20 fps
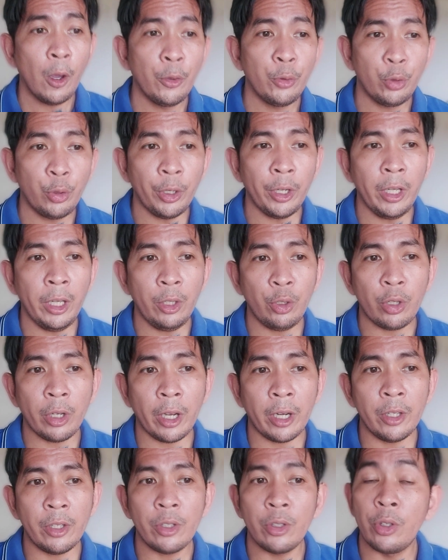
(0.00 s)
3
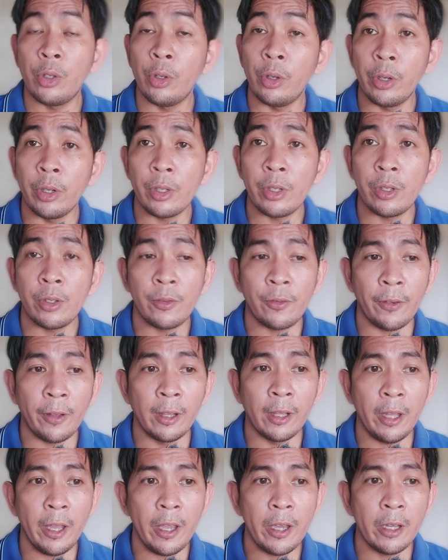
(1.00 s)
Chinese tourists fell
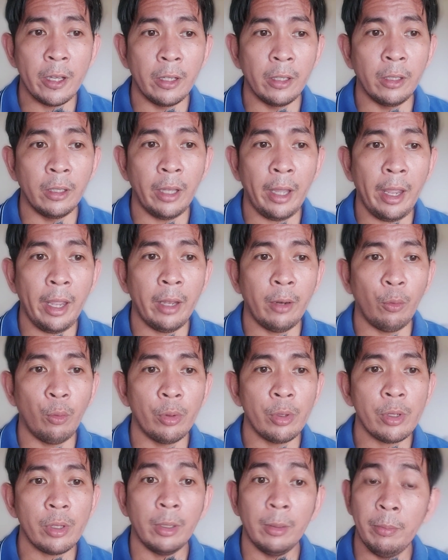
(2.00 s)
ill and
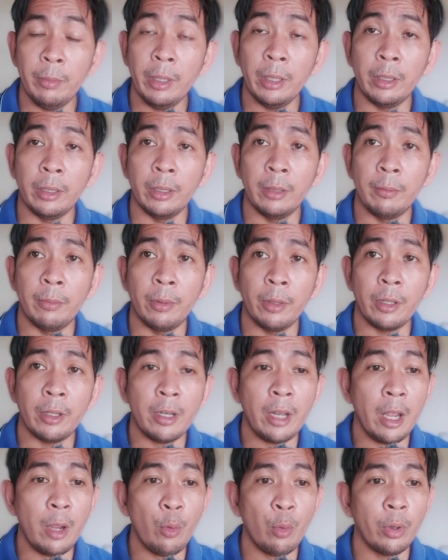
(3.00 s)
was admitted, but
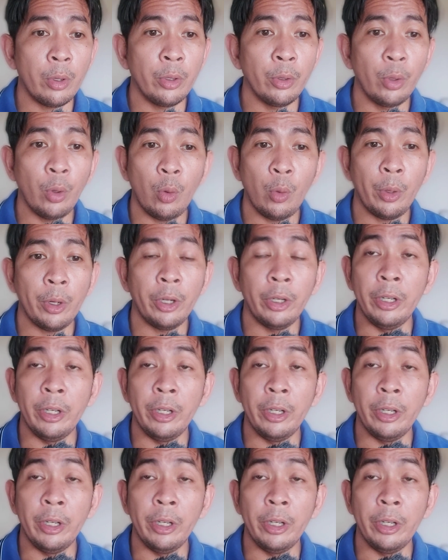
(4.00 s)
they were nowhere